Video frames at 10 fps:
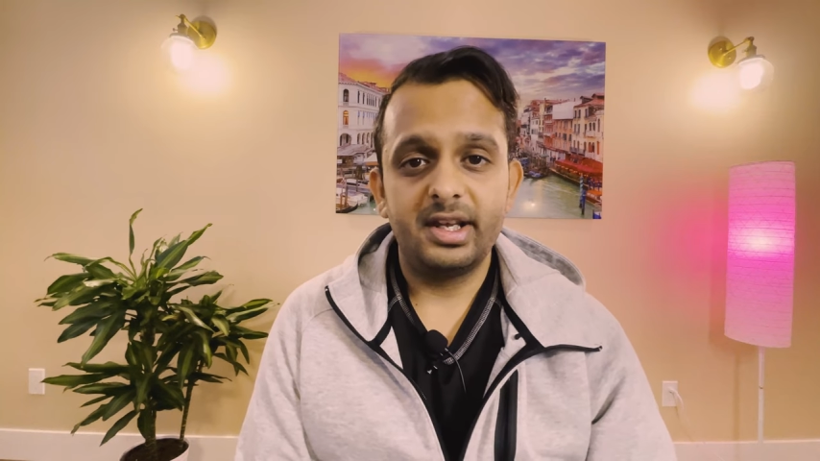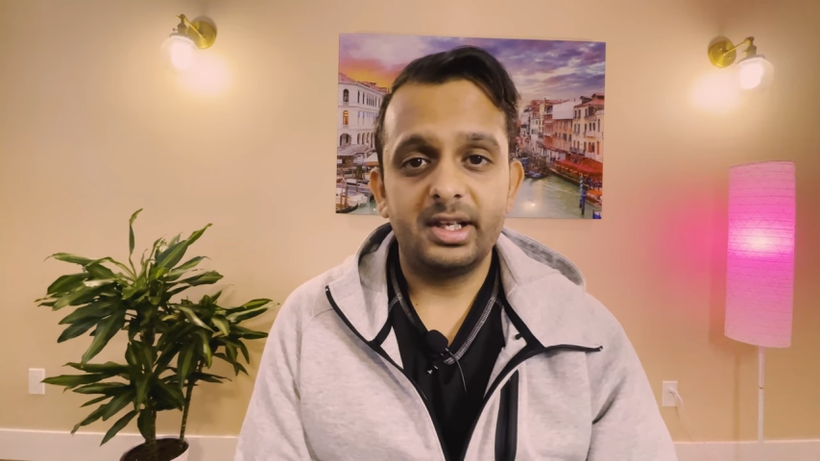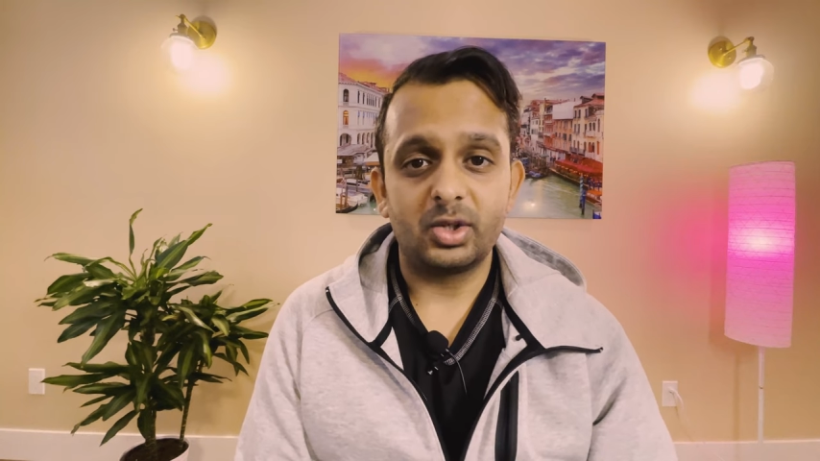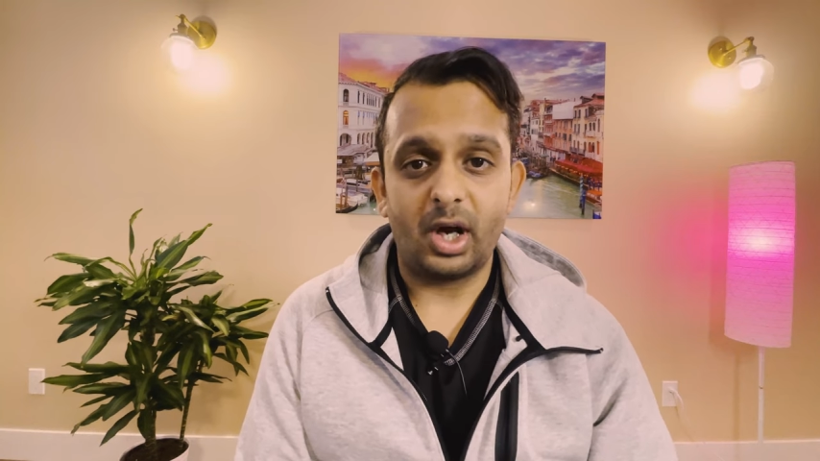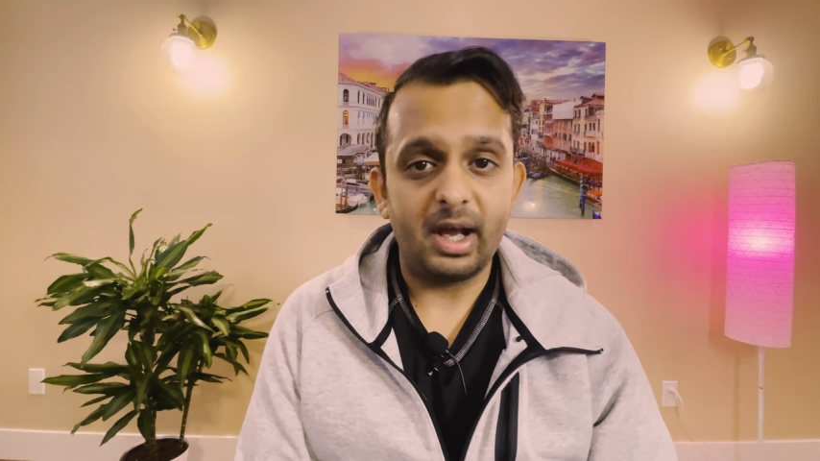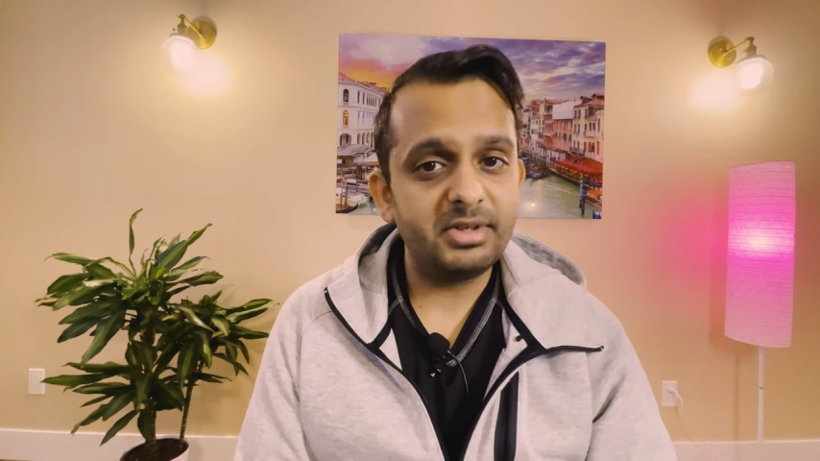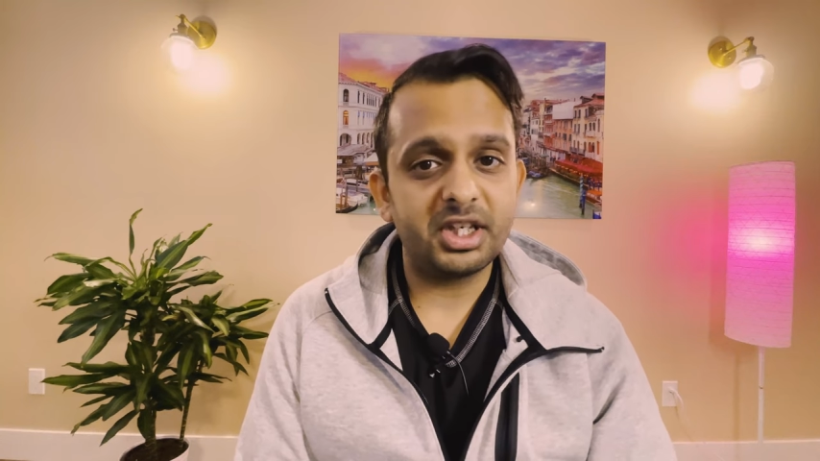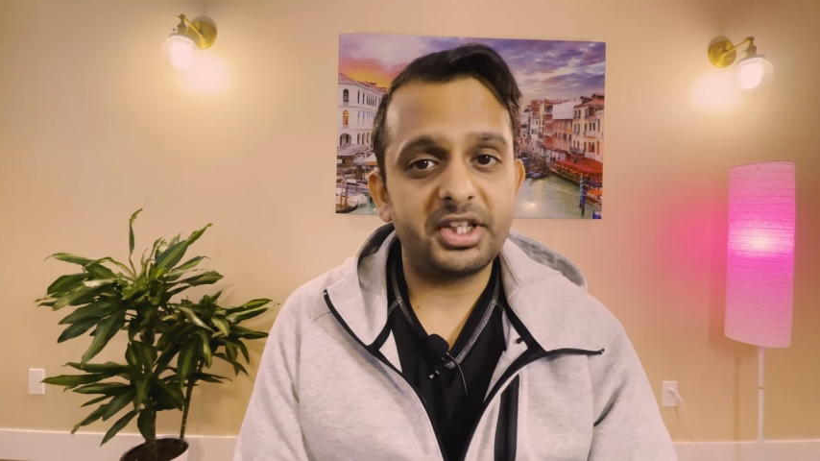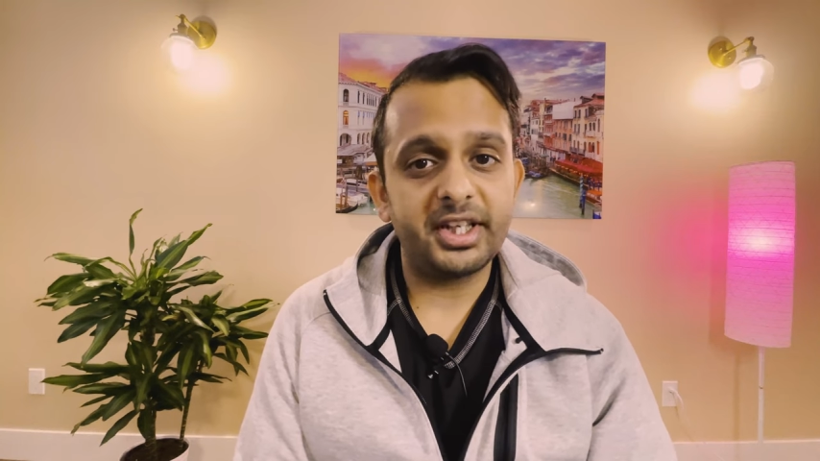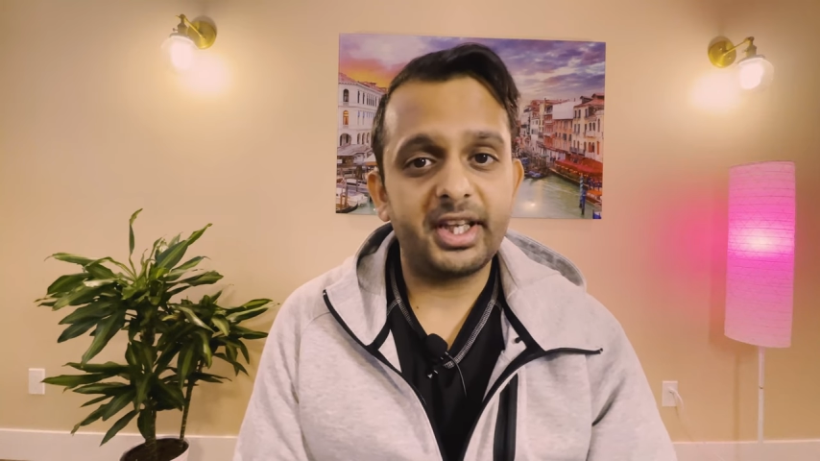So I'm
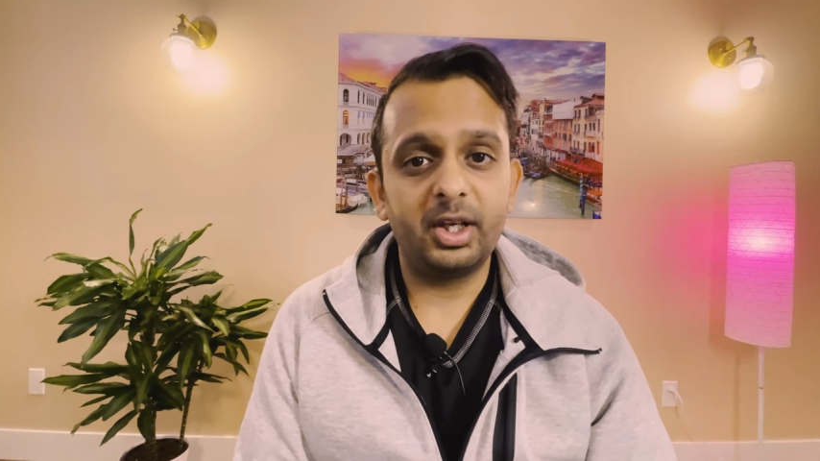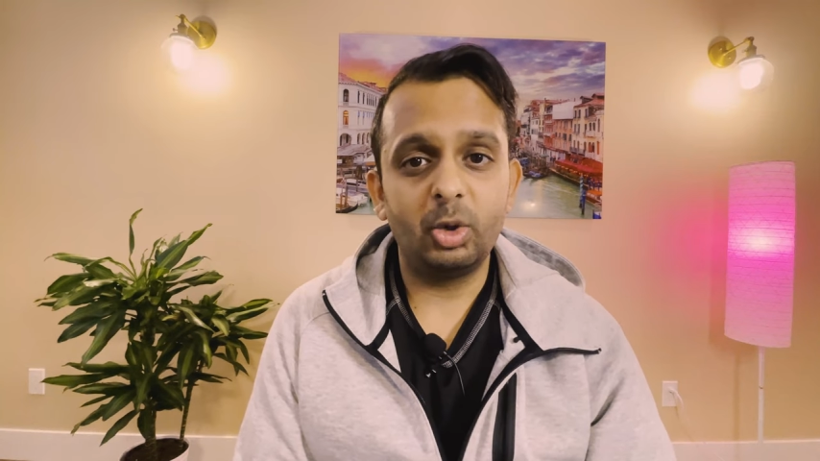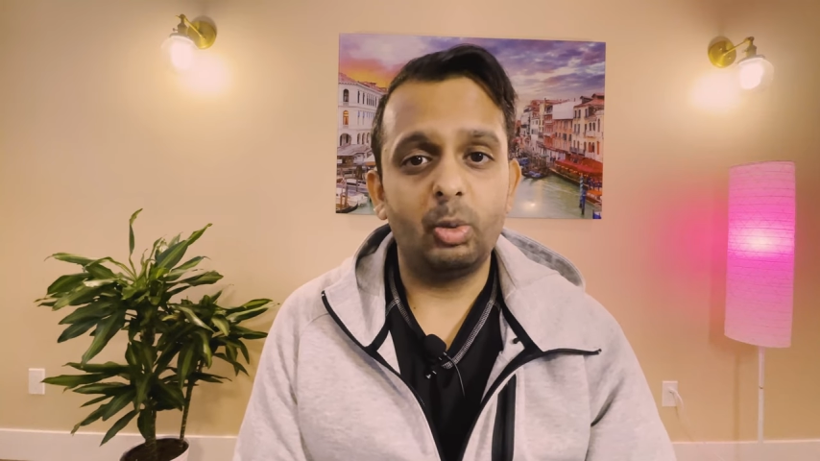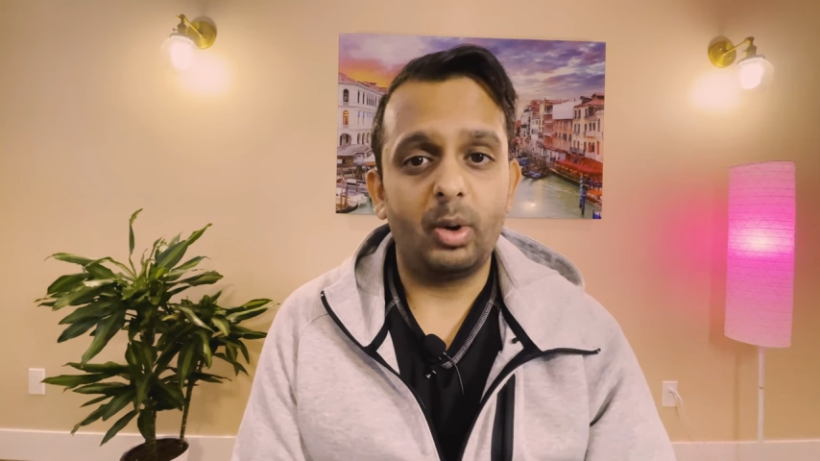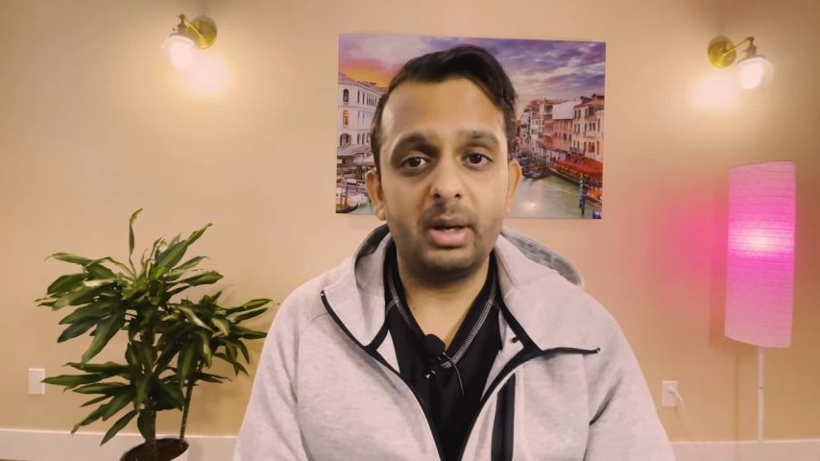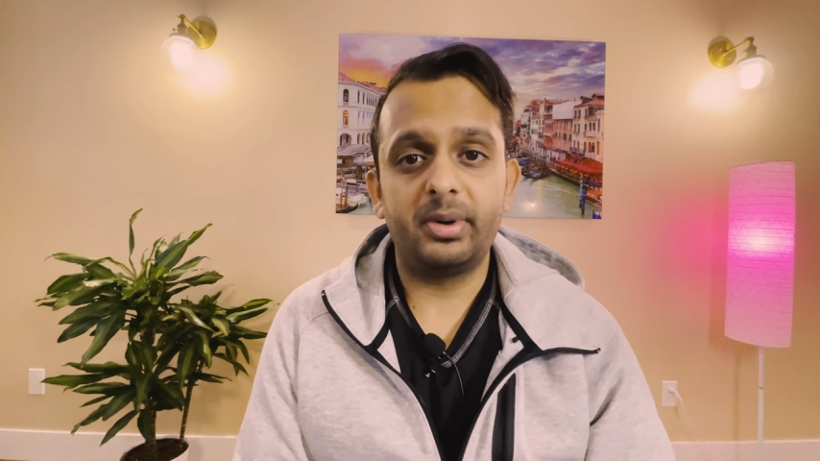just sticking to one